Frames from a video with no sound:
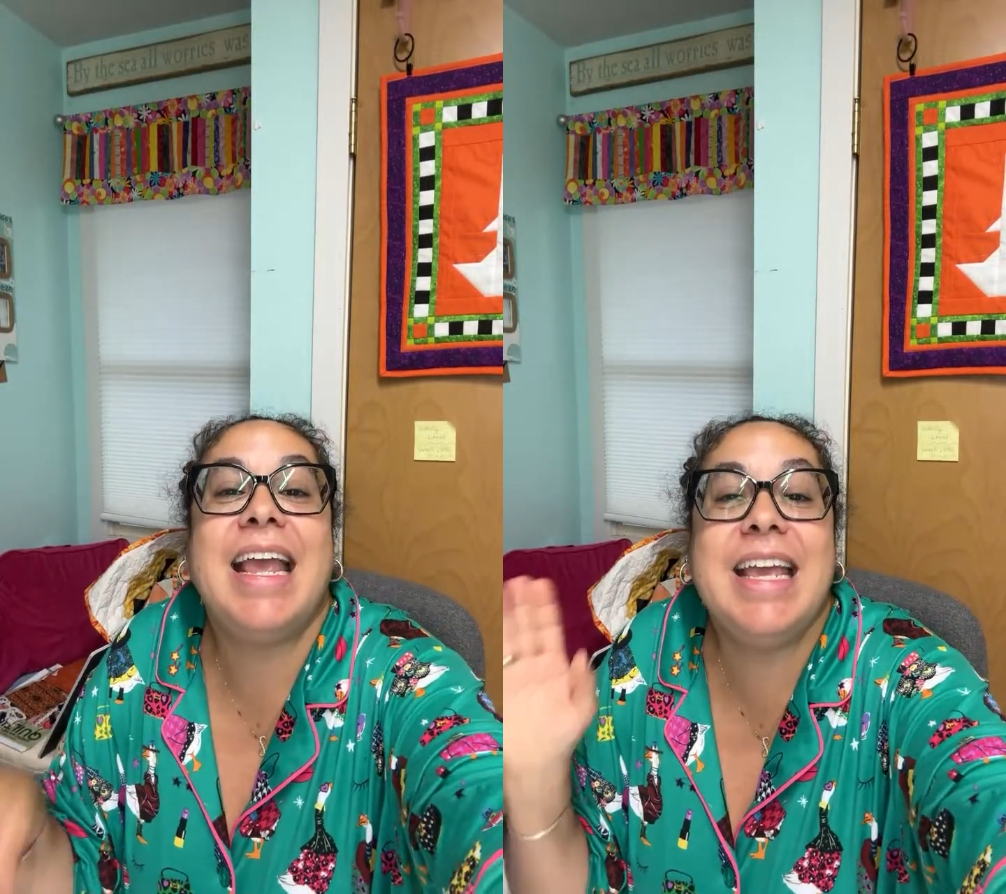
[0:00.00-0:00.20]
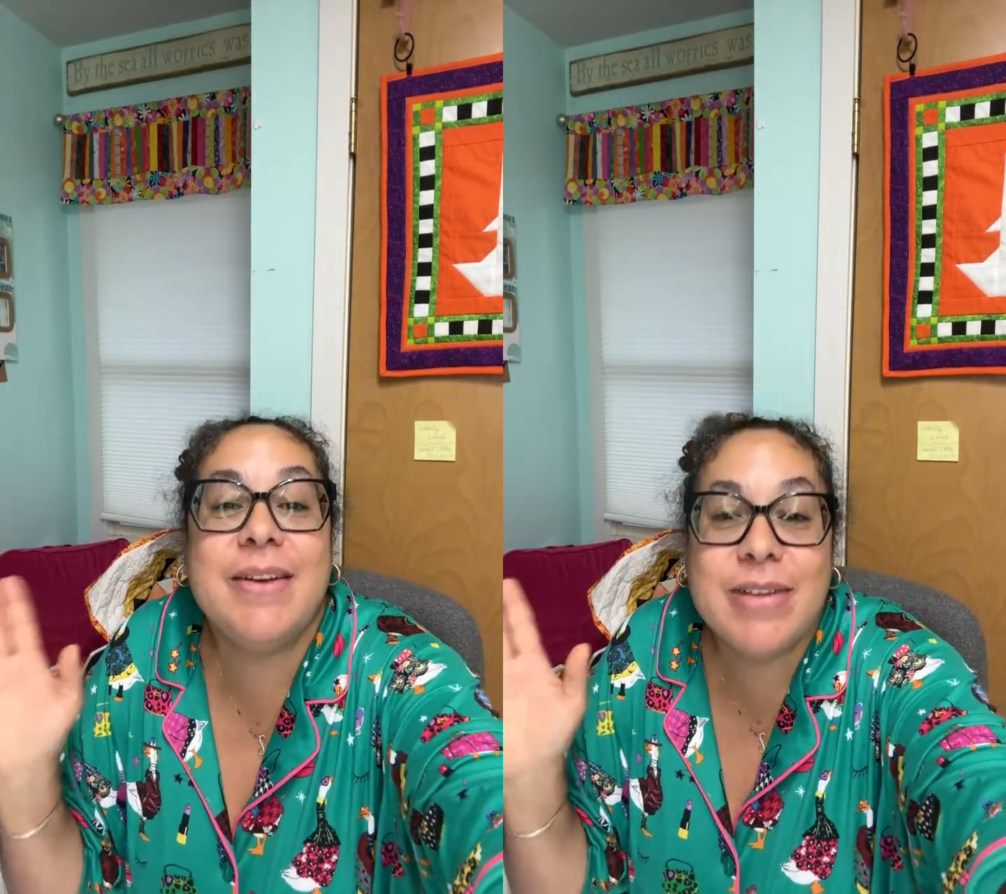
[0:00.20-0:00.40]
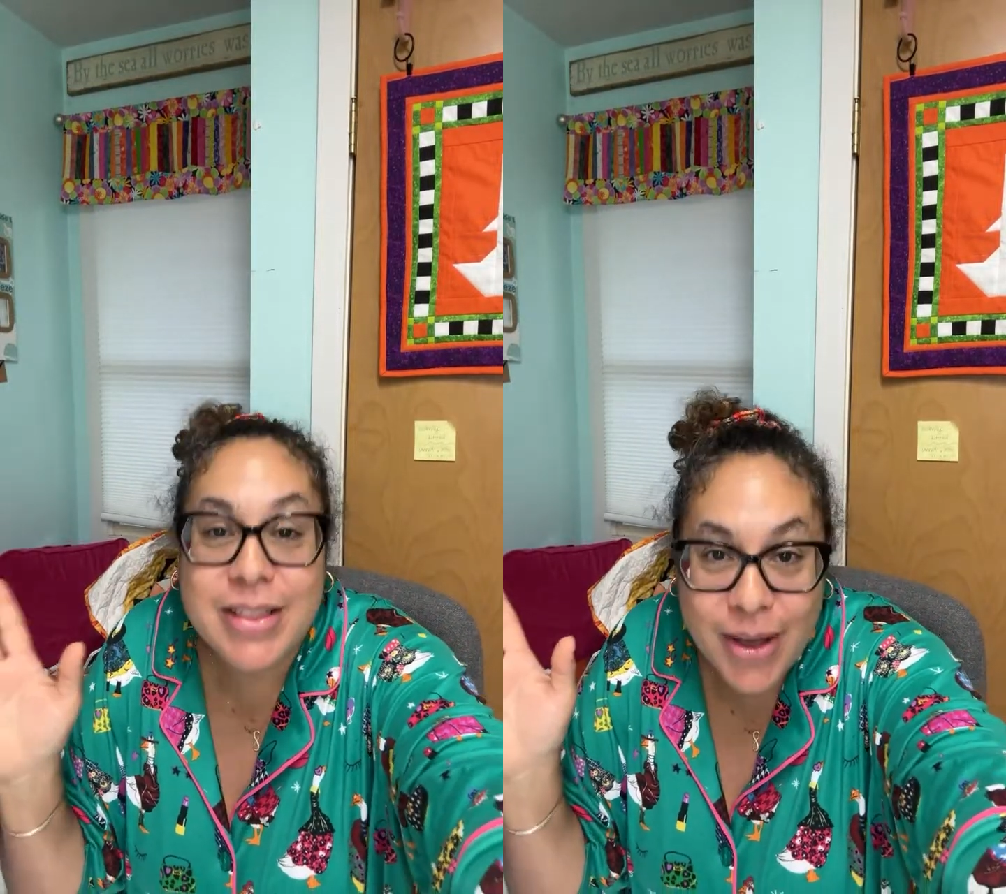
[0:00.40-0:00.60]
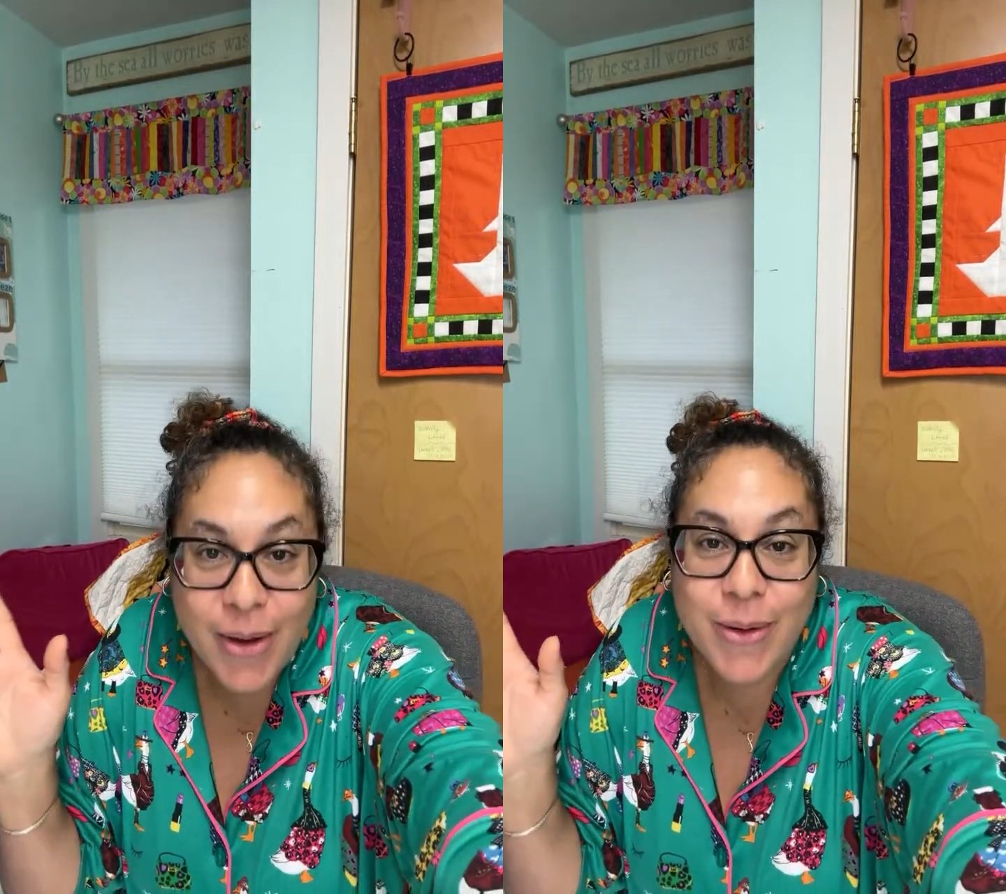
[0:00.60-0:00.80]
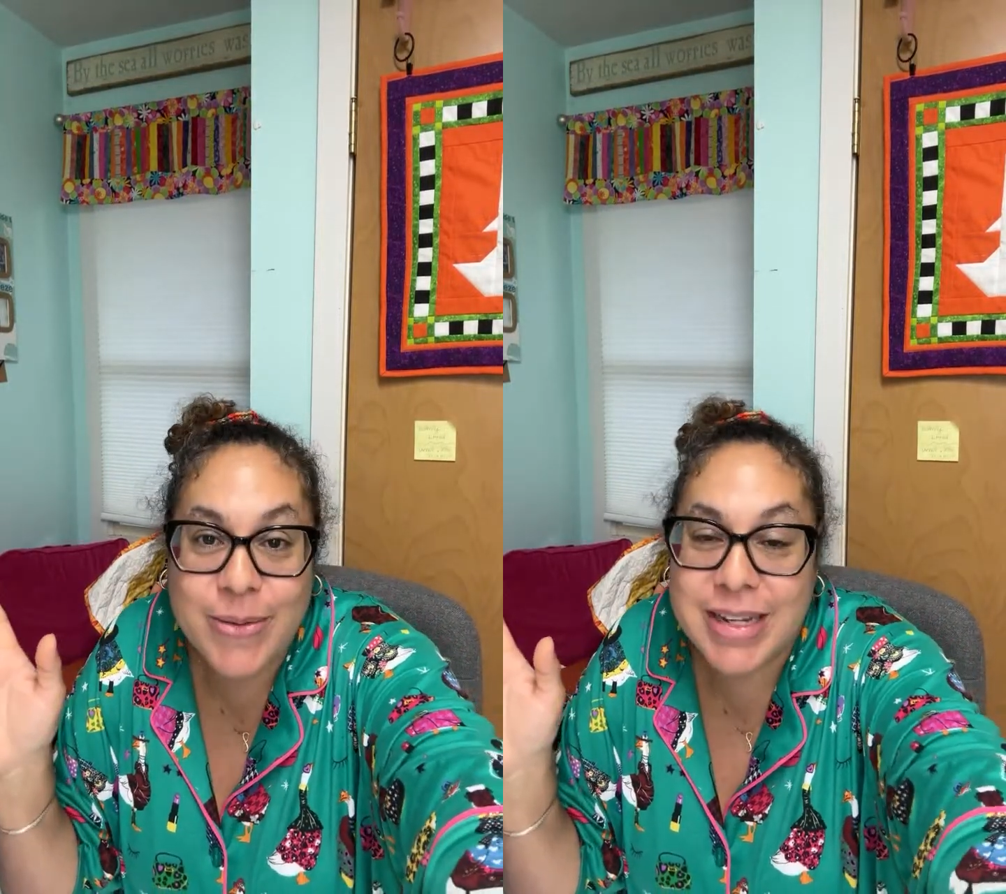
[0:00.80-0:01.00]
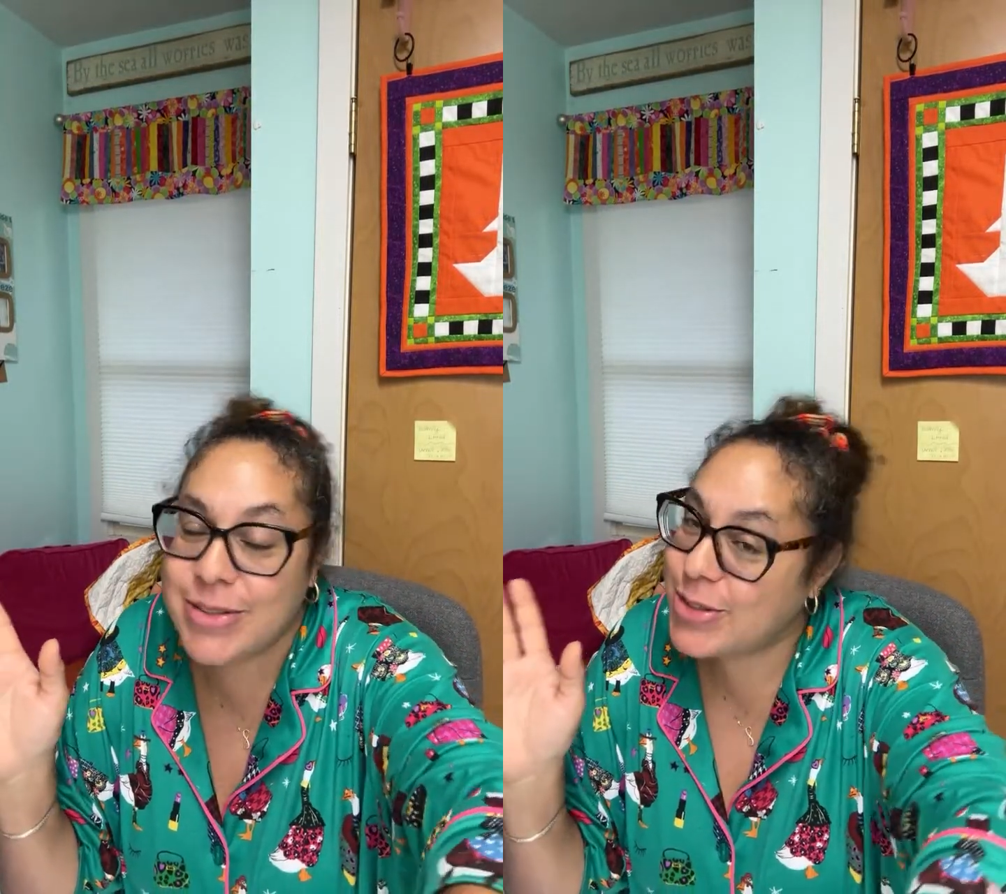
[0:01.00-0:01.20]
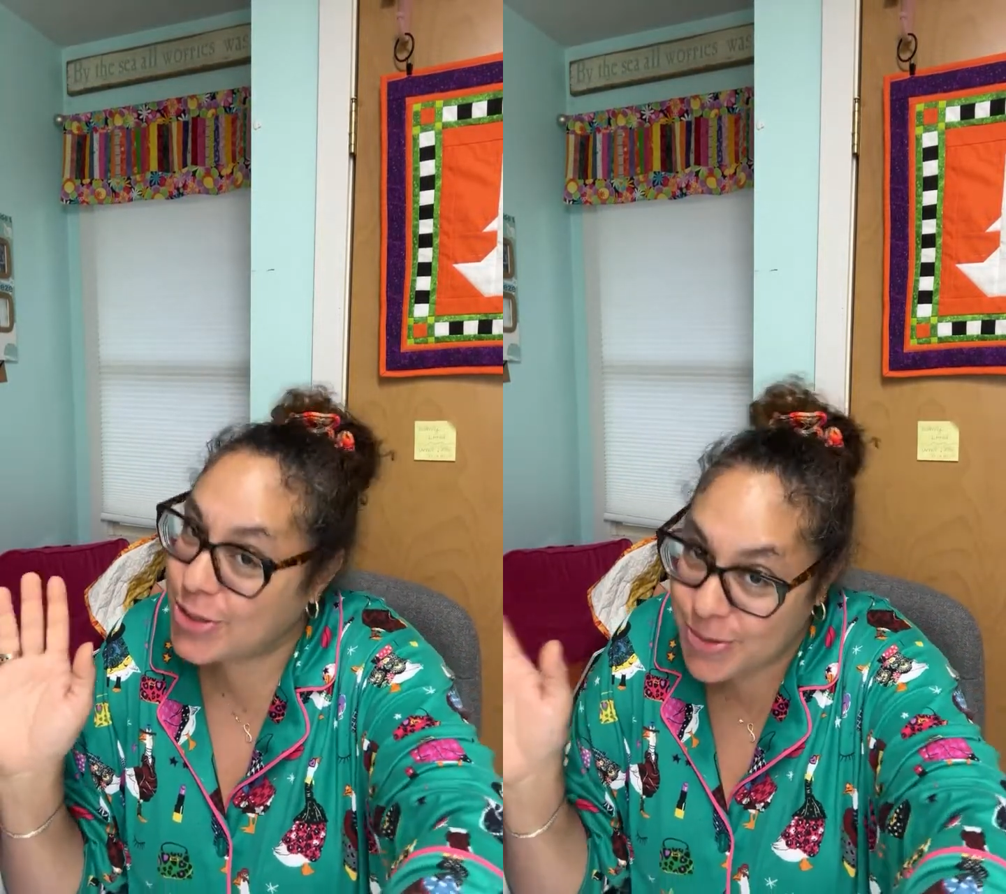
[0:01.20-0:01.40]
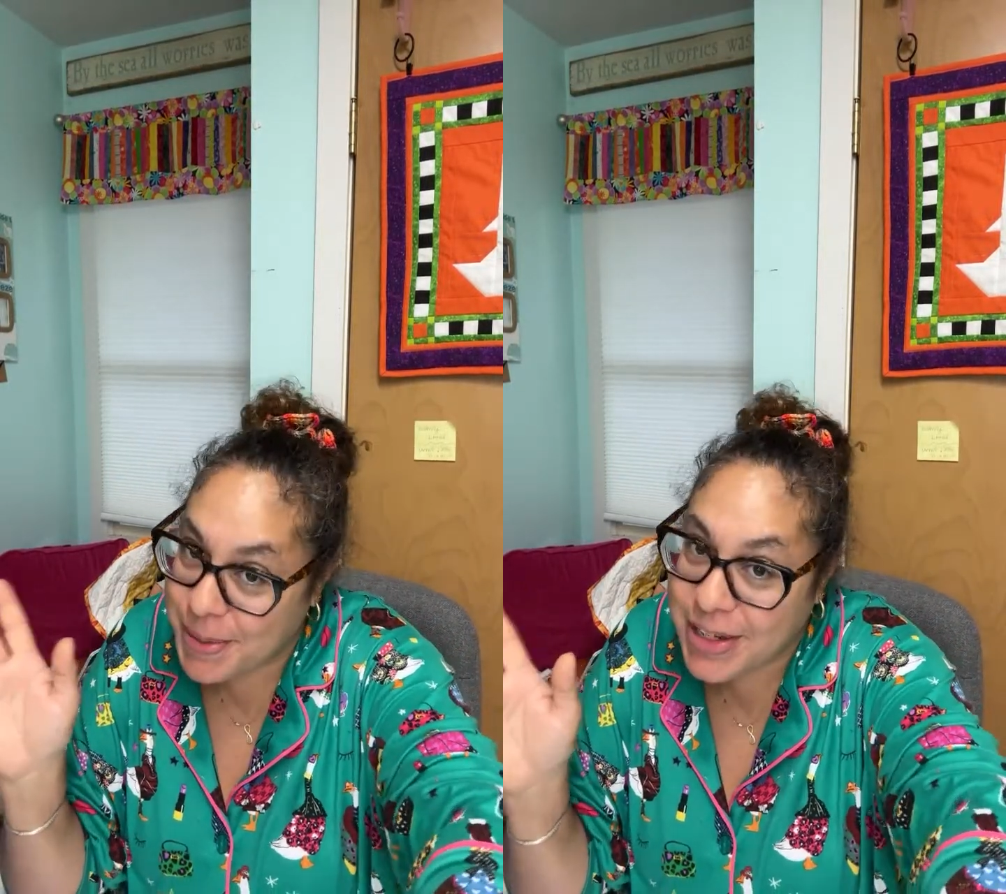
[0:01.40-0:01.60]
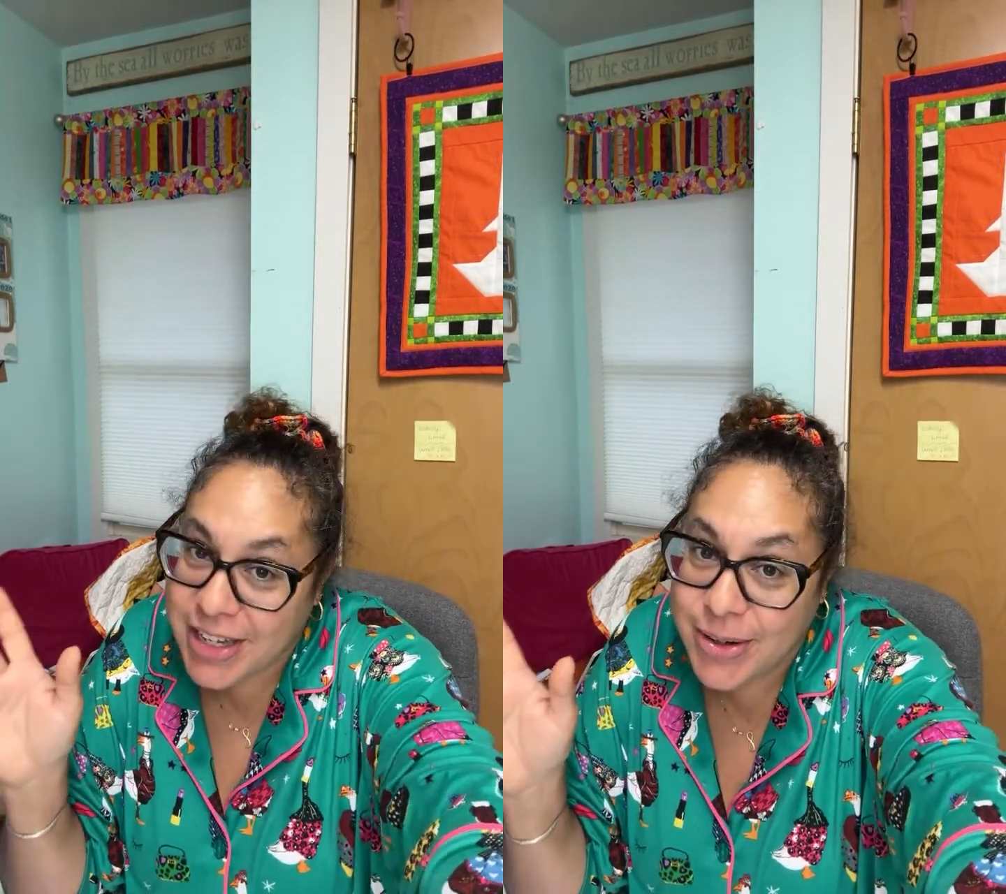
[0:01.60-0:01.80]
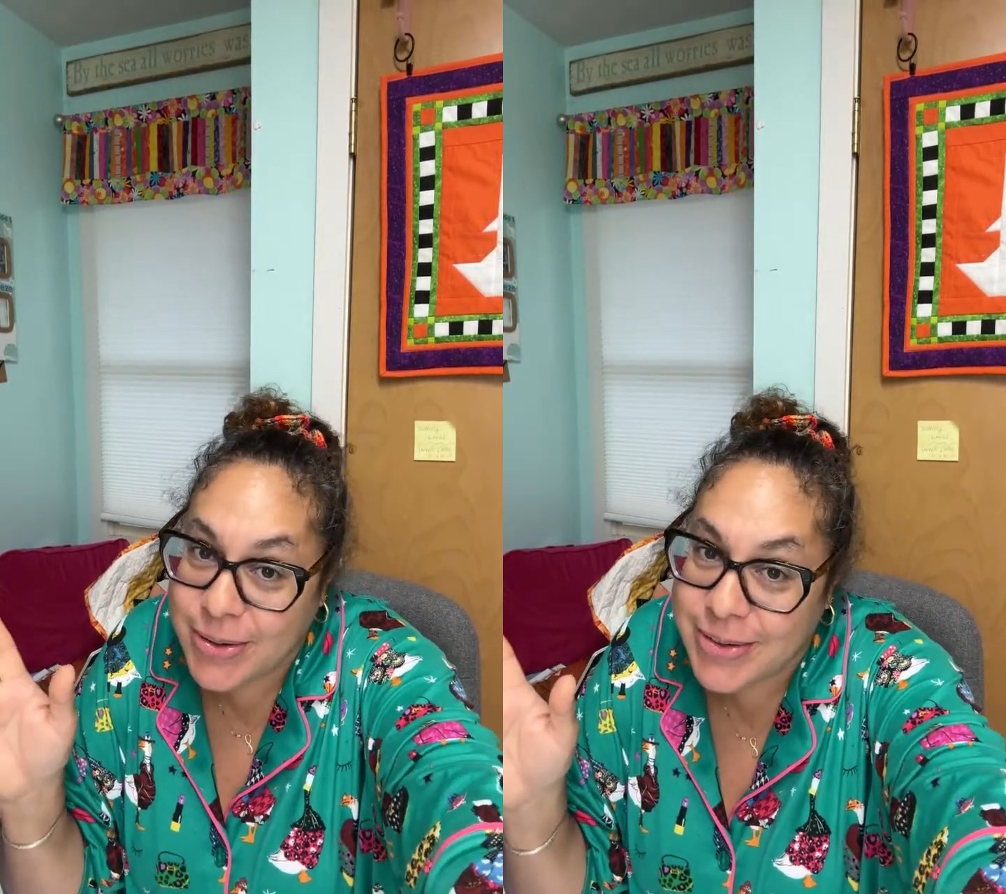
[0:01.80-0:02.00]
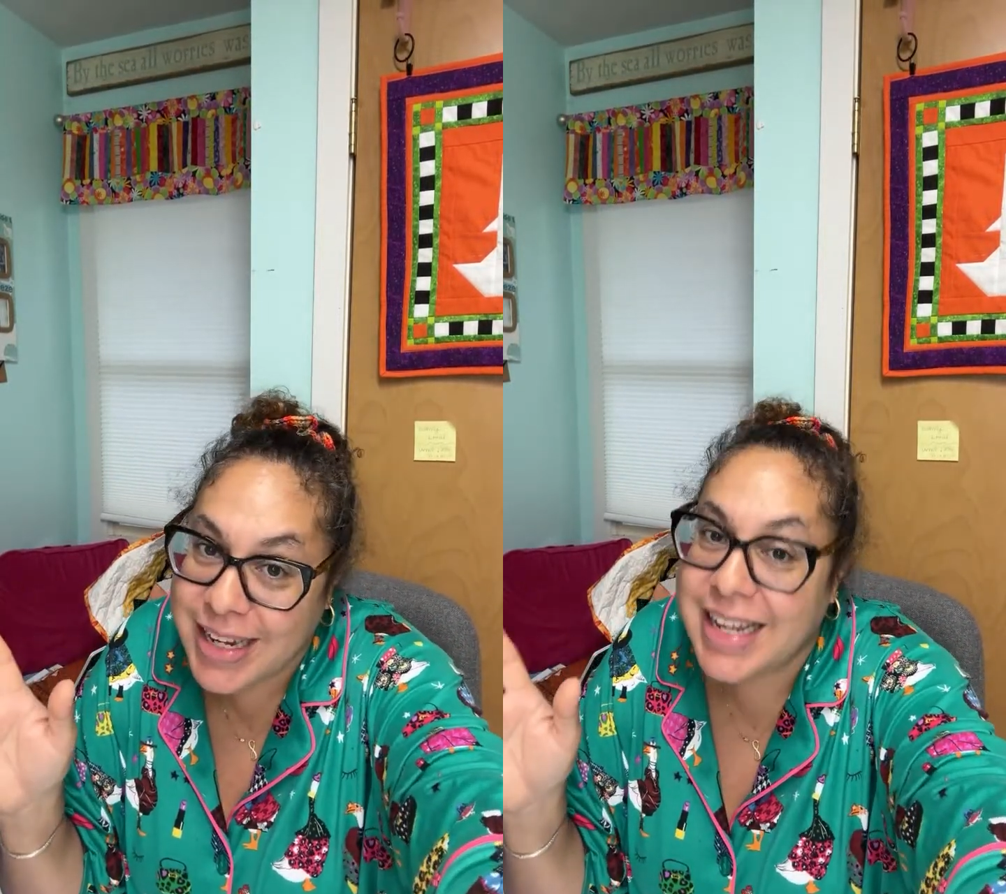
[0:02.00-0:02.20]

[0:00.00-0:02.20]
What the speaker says: Even though they're super cute,